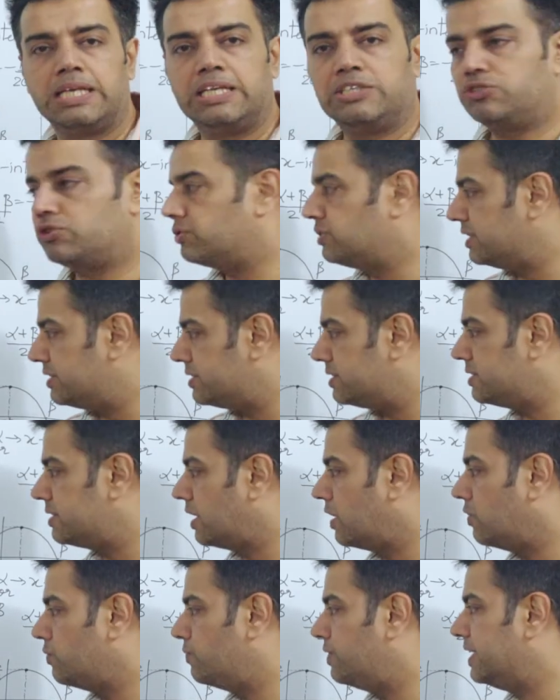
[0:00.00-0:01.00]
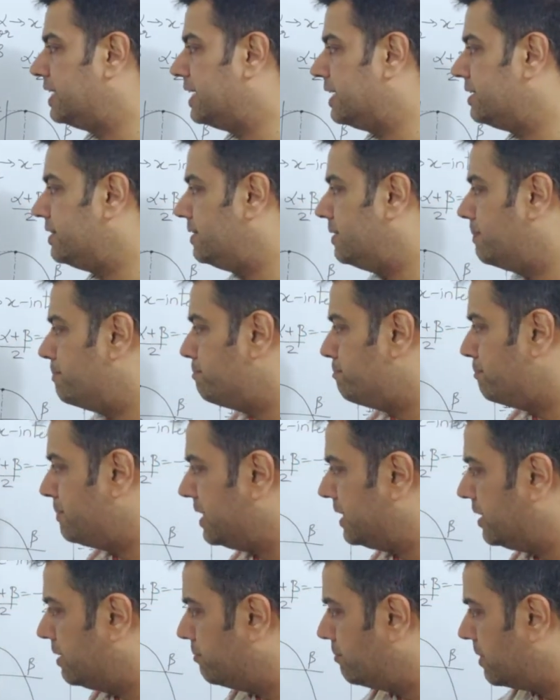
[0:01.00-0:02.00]
So this is how we get the
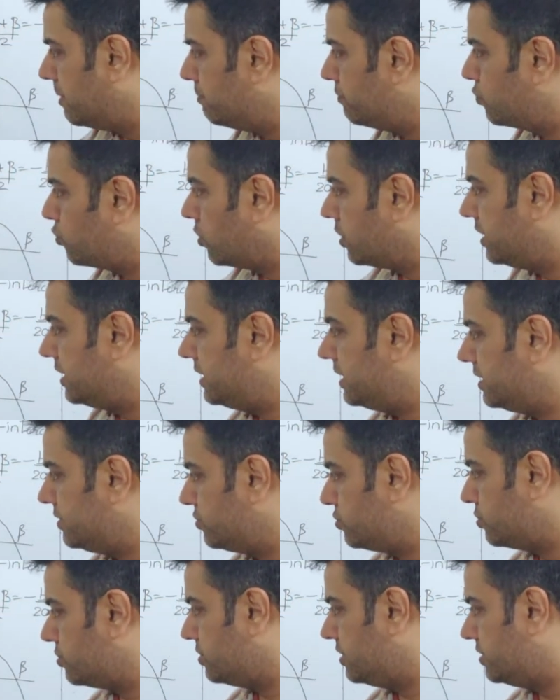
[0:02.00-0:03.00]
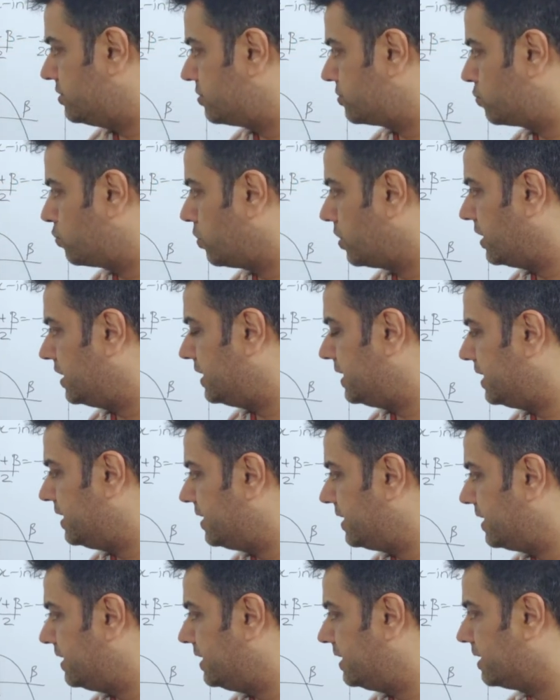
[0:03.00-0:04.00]
minimum coordinate. So this
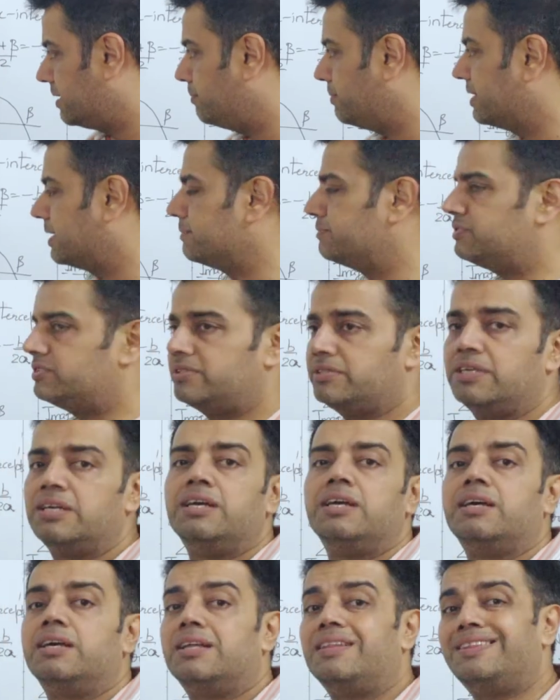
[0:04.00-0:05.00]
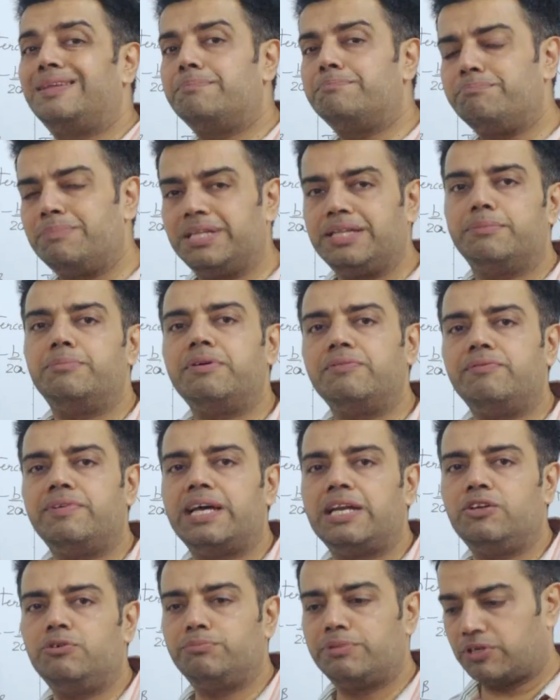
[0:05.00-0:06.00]
coordinate here becomes the minimum
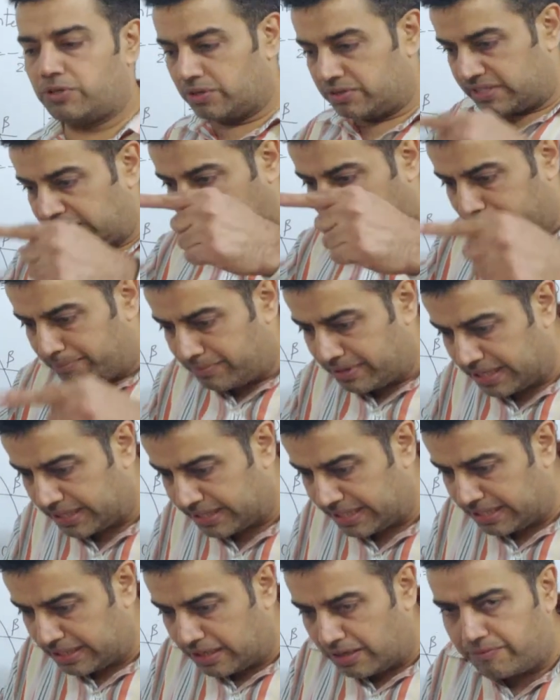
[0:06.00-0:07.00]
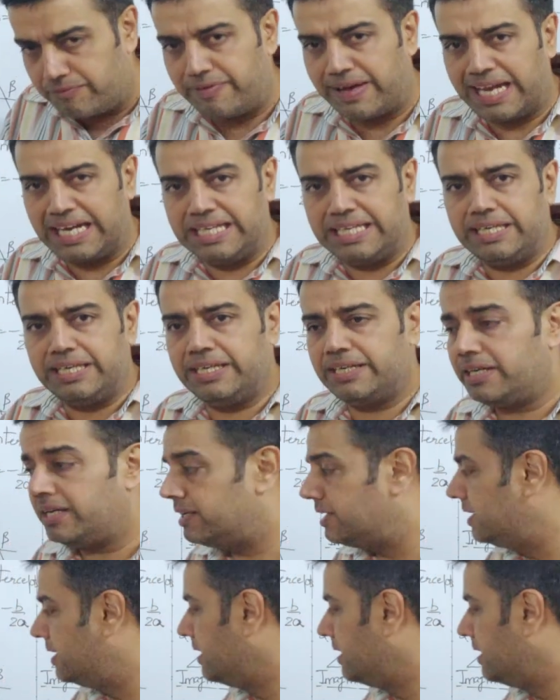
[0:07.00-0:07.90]
value because I am getting a value here,